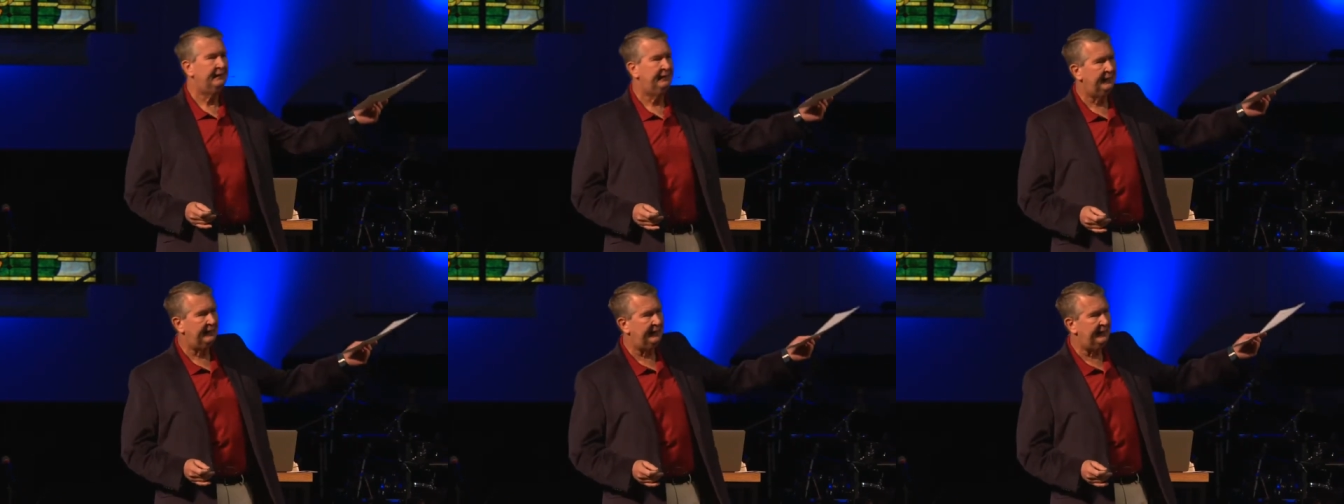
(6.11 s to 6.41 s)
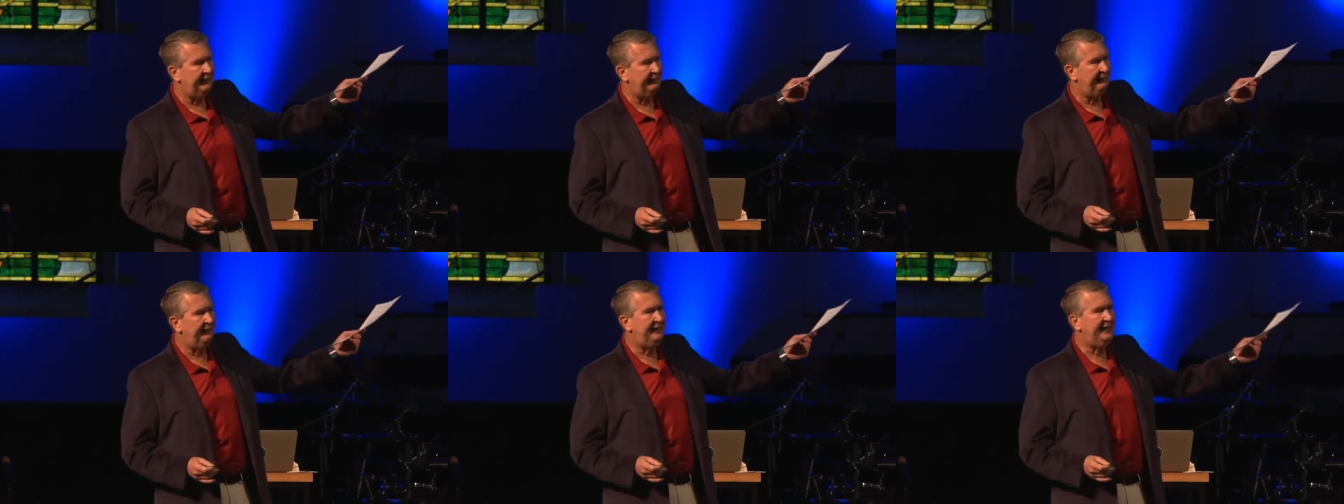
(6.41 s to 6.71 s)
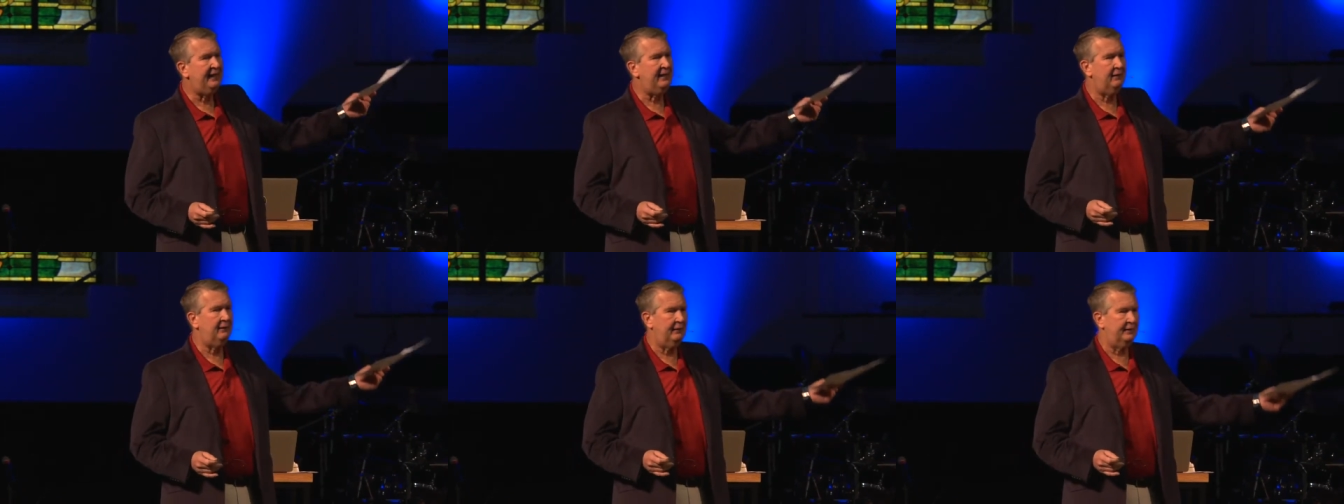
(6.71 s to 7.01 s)
uh, the
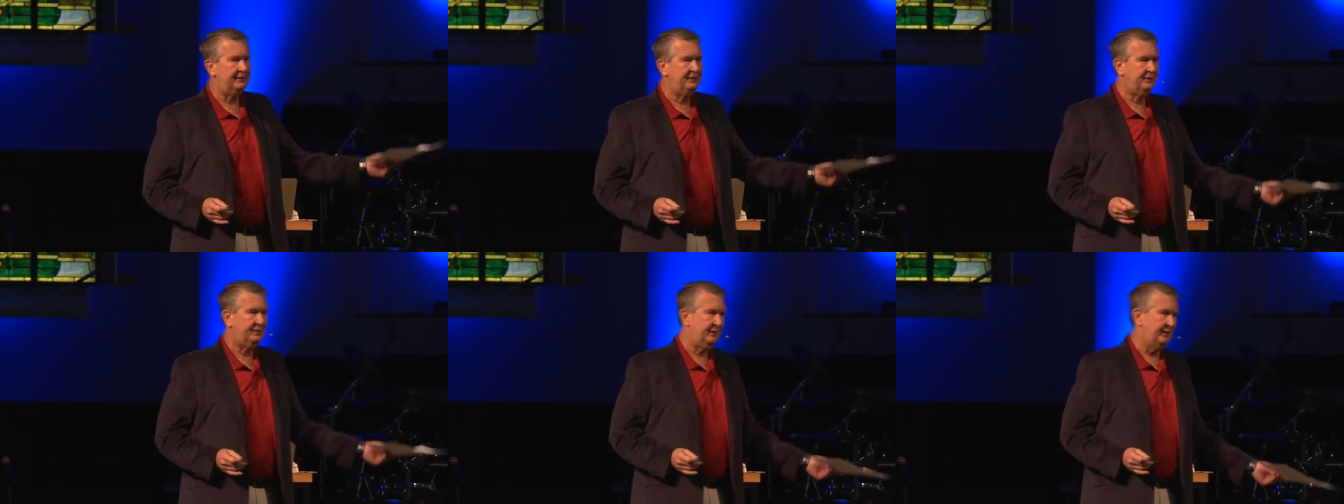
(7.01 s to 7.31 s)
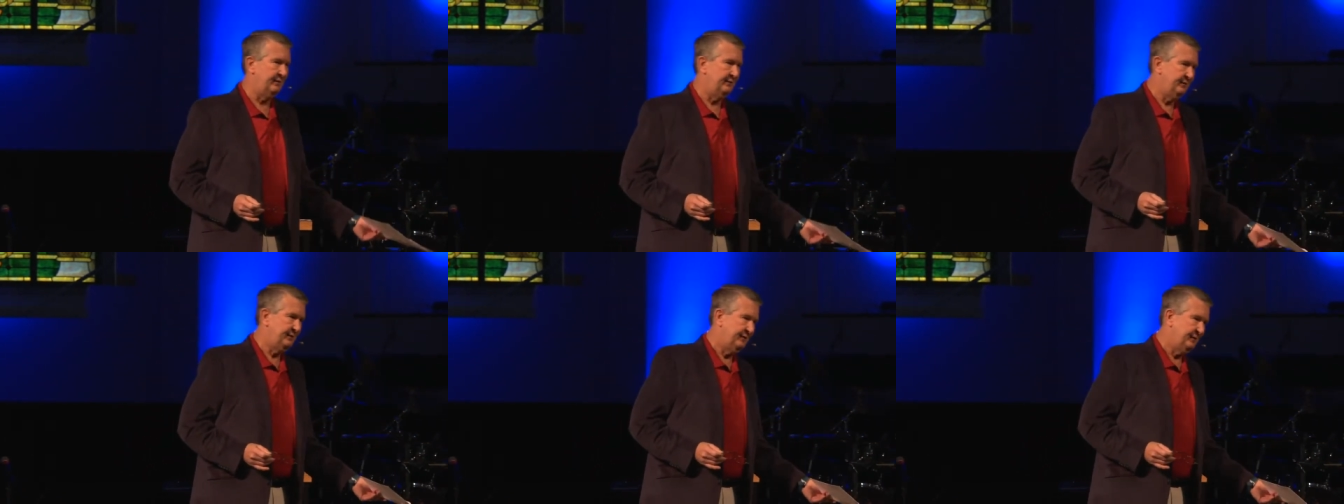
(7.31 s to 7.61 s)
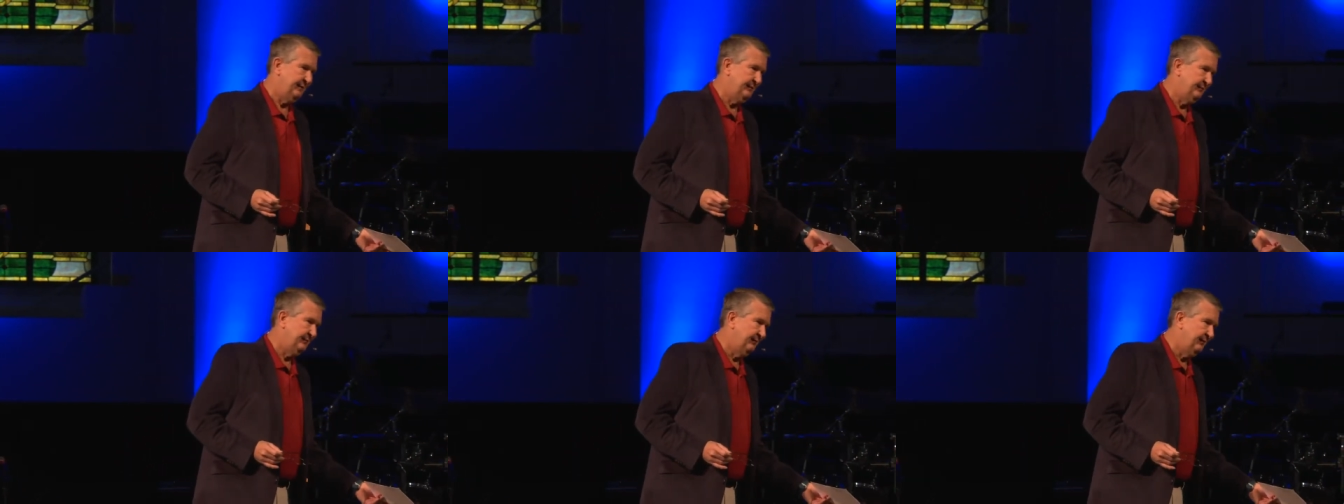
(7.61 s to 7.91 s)
careless
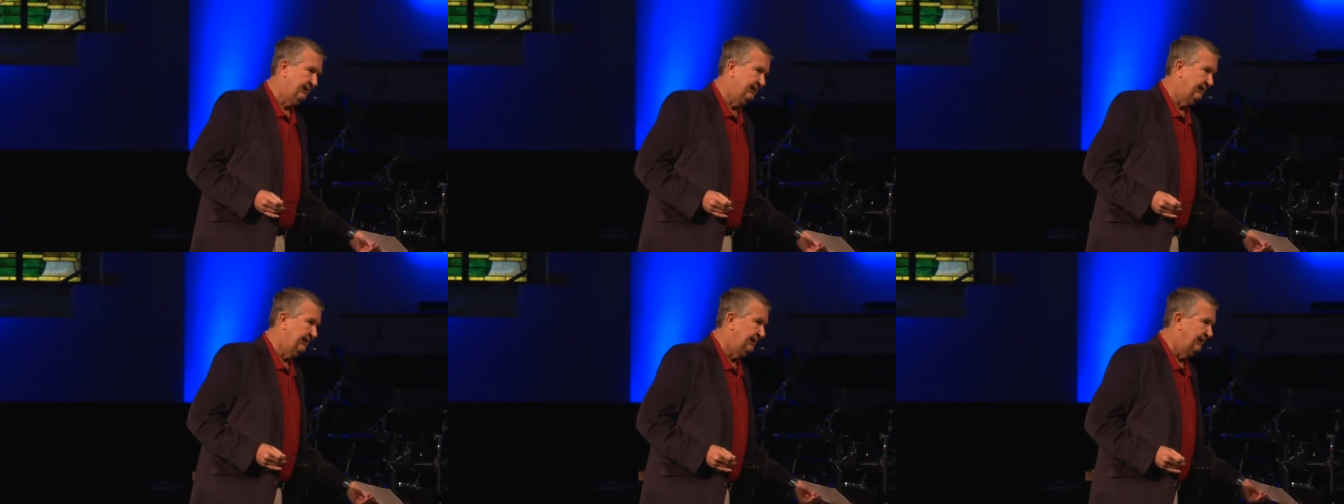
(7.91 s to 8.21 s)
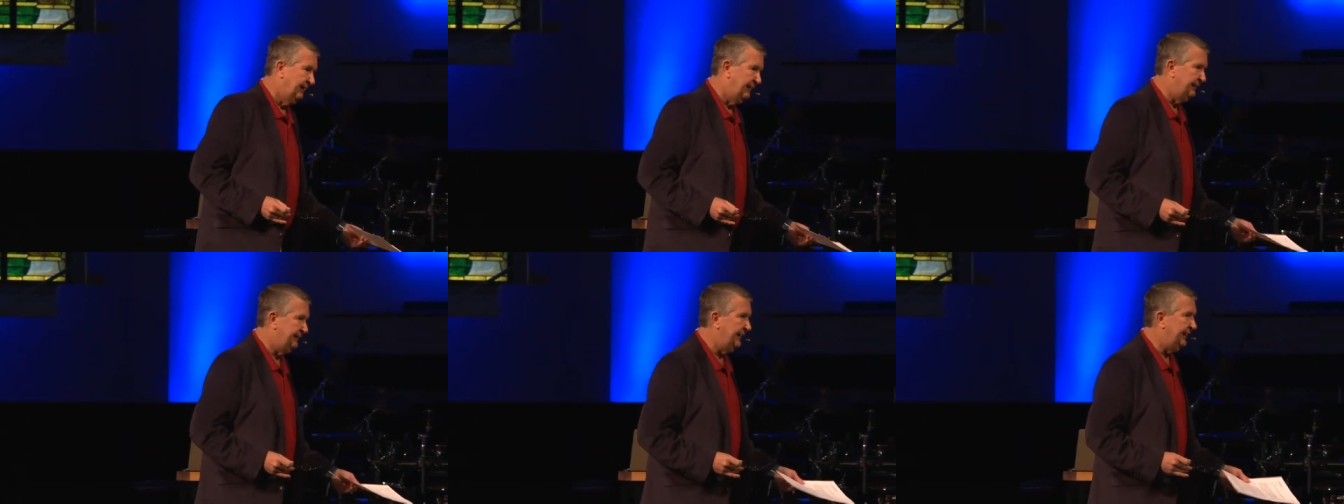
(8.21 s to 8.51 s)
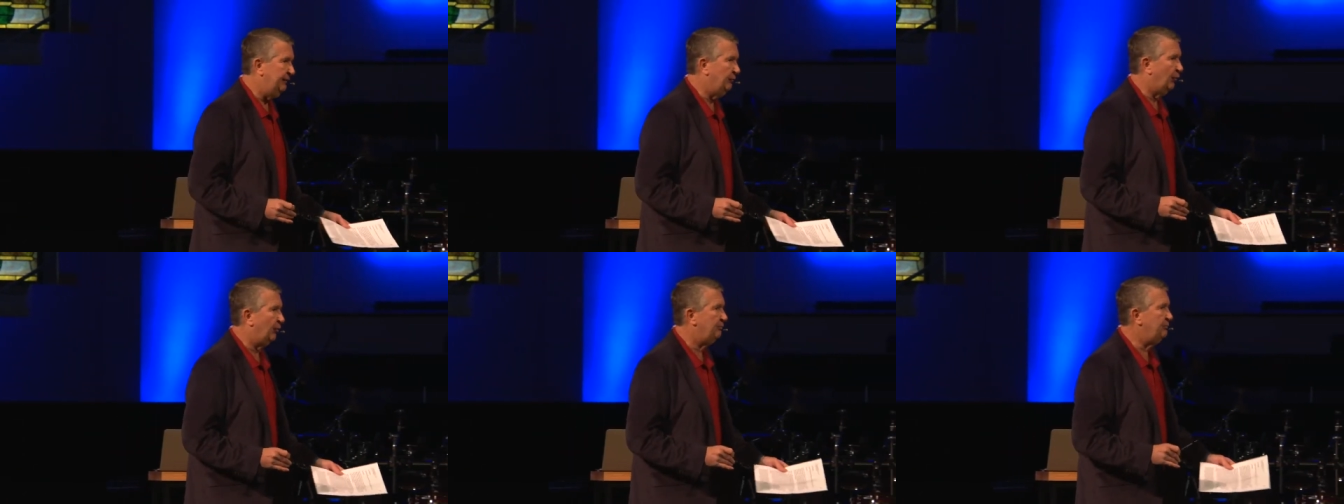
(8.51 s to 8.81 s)
church.
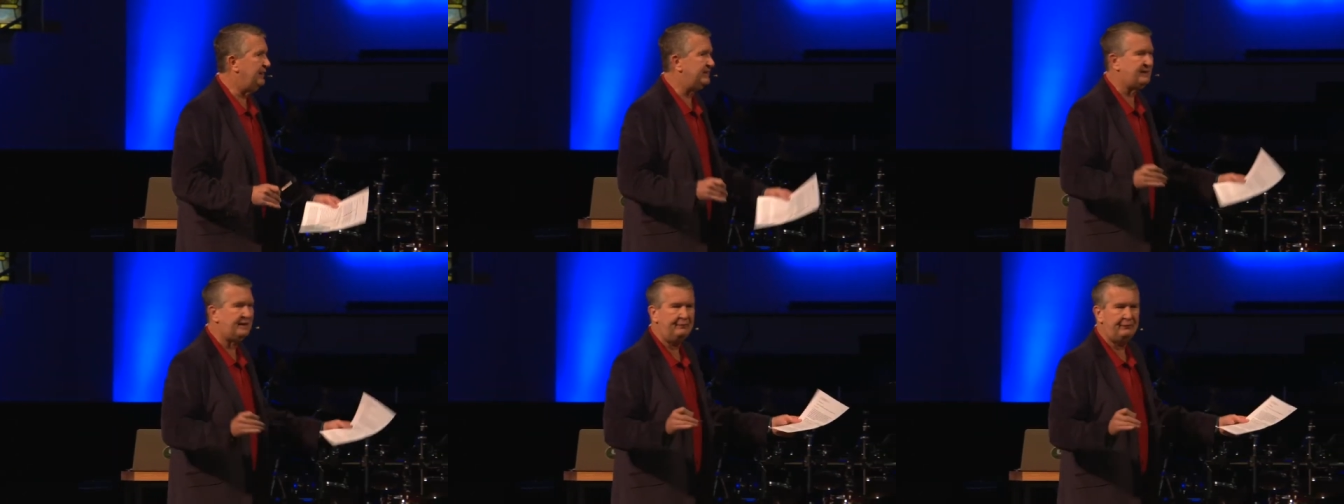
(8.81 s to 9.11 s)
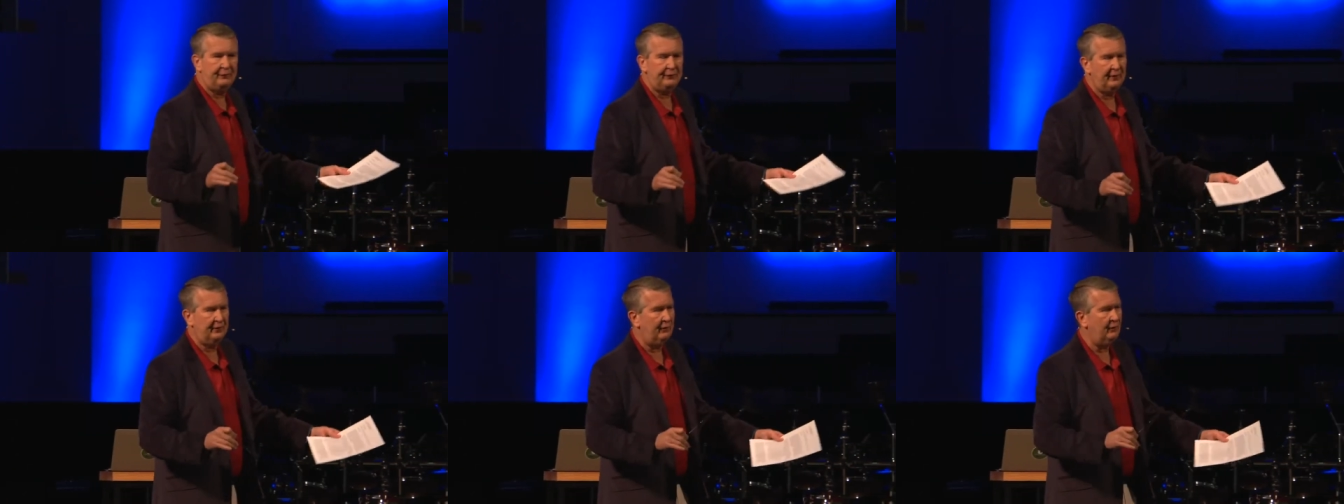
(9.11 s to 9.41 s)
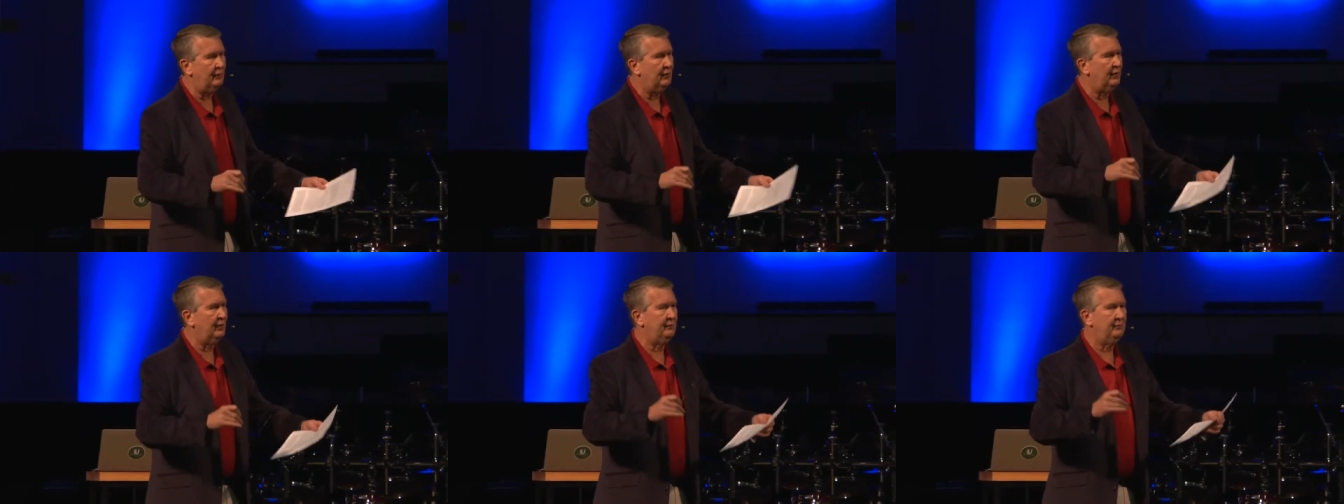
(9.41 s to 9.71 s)
They were busy for the
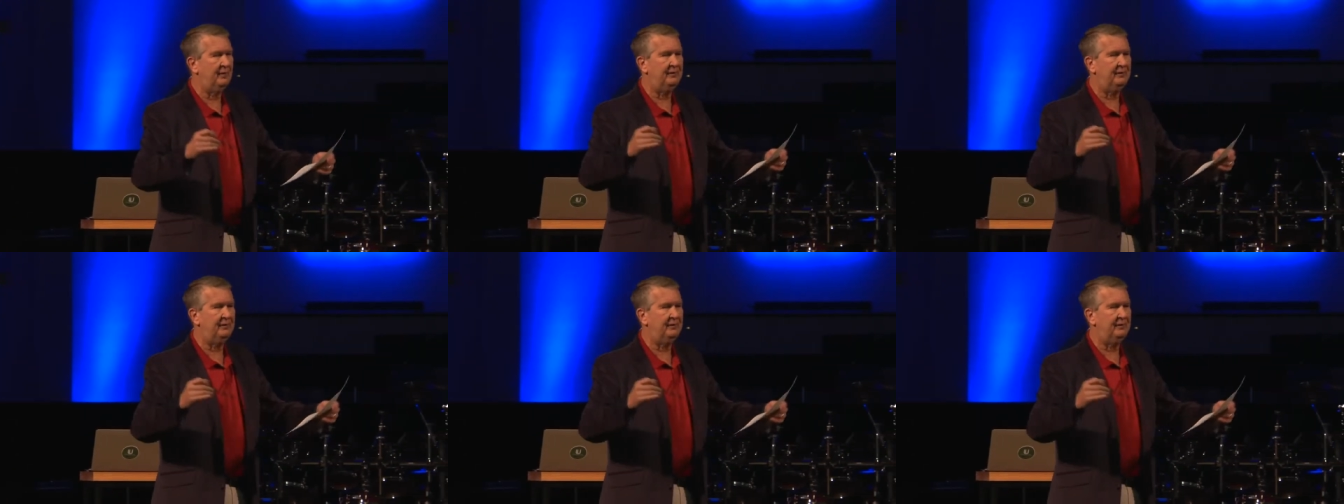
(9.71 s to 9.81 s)
Lord,